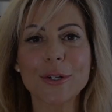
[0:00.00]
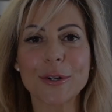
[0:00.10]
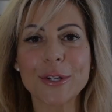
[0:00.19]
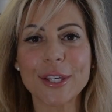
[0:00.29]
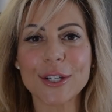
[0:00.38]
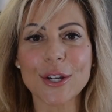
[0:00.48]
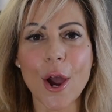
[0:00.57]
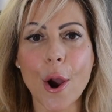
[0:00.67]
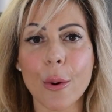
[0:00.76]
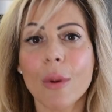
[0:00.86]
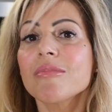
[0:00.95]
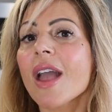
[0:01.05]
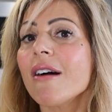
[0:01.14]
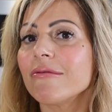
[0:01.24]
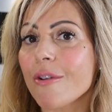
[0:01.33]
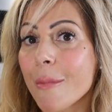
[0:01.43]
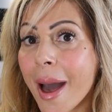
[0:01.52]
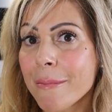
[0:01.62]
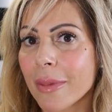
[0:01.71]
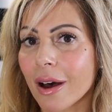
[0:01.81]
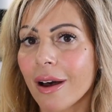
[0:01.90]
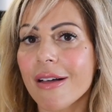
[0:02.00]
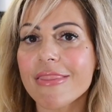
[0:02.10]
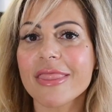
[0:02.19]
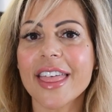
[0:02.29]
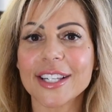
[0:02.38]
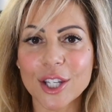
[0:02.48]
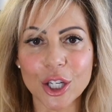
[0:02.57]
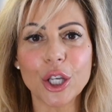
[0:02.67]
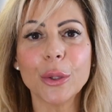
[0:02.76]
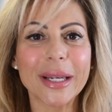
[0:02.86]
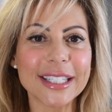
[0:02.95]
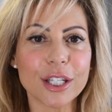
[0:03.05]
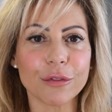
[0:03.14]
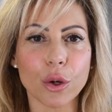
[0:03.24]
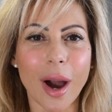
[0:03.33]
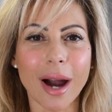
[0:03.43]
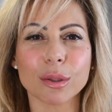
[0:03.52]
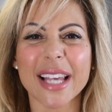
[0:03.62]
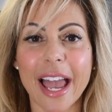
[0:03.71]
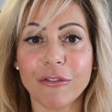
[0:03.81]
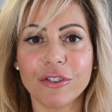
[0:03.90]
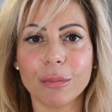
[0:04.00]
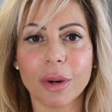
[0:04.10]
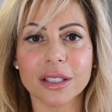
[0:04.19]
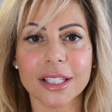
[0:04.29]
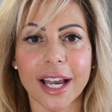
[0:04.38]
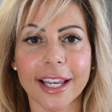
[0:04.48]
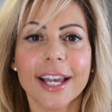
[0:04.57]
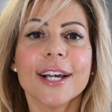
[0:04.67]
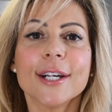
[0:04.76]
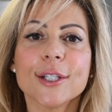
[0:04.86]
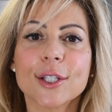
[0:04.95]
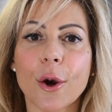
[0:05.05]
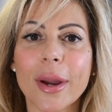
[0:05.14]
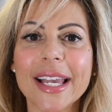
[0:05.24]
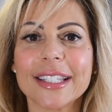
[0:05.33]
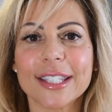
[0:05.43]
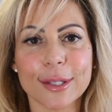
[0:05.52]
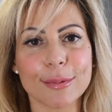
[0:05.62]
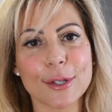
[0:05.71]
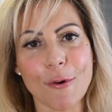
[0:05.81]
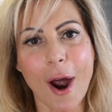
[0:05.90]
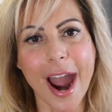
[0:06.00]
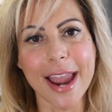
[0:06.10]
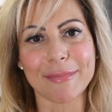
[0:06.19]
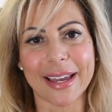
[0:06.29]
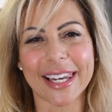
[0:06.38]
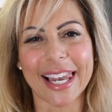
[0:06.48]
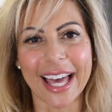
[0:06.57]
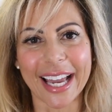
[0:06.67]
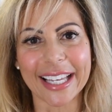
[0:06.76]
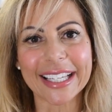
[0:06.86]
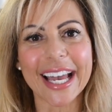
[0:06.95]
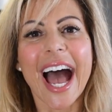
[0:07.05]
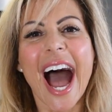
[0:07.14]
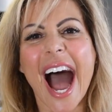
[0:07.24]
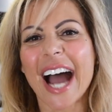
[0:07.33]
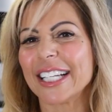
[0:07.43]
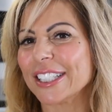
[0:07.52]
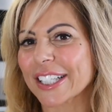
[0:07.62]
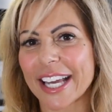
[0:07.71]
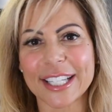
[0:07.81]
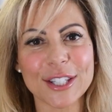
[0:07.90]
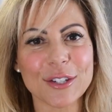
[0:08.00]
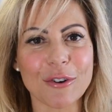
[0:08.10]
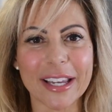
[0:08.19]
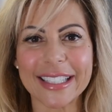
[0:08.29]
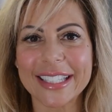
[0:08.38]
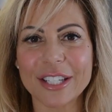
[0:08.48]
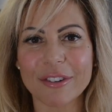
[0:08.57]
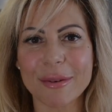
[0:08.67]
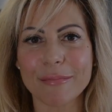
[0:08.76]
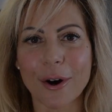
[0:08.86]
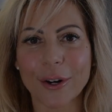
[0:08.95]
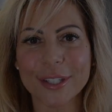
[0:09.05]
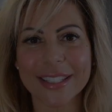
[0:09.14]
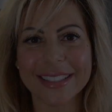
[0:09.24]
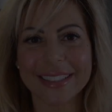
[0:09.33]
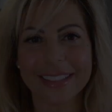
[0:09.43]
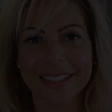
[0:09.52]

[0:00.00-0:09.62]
enjoyed the show. Remember, there's a new interview out every Monday, so hit subscribe and like, and you'll get it straight into your inbox.